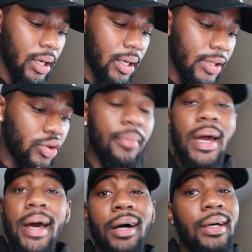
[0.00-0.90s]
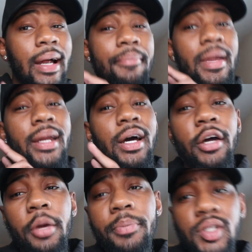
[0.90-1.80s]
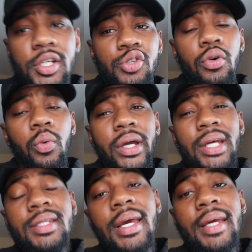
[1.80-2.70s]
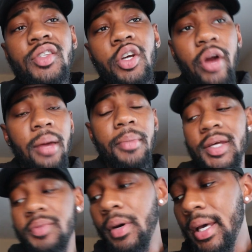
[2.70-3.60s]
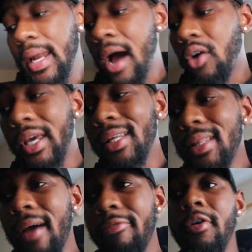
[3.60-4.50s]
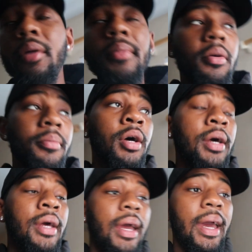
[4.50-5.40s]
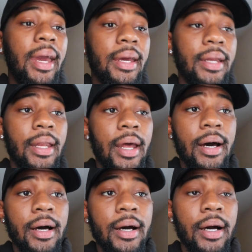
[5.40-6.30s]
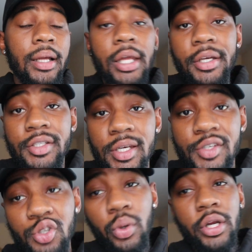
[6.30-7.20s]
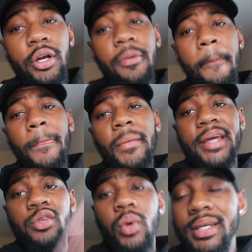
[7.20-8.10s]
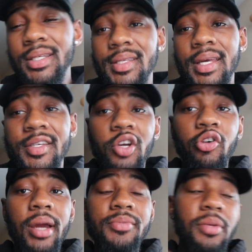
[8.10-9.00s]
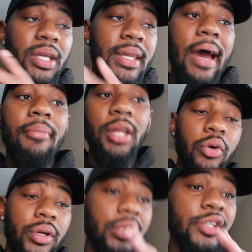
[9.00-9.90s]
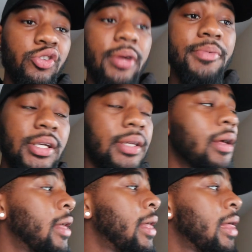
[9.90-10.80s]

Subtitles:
Yeah, so I'm not 100% sure what his Instagram is, but I'll get that from him, and a link to his Twitter as well as his Instagram should be down below in the description.